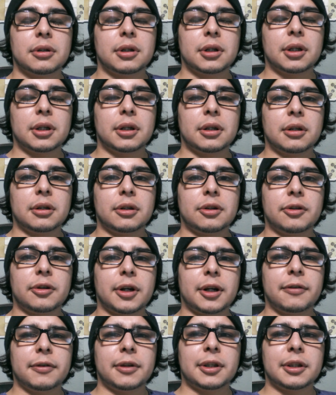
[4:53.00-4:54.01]
And
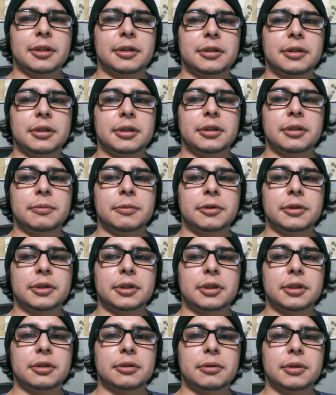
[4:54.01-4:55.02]
driving and listening to
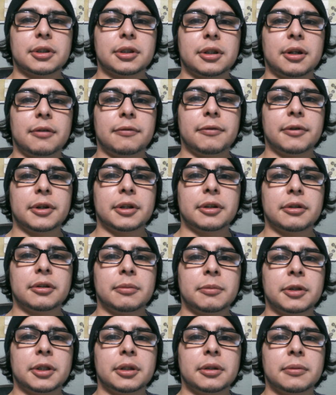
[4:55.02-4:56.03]
music is always comforting to
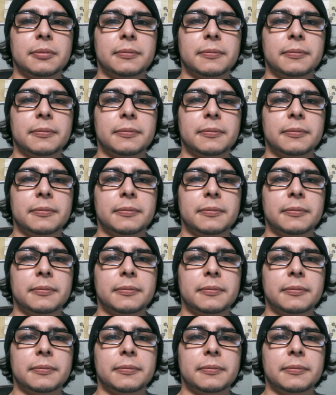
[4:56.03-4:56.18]
me.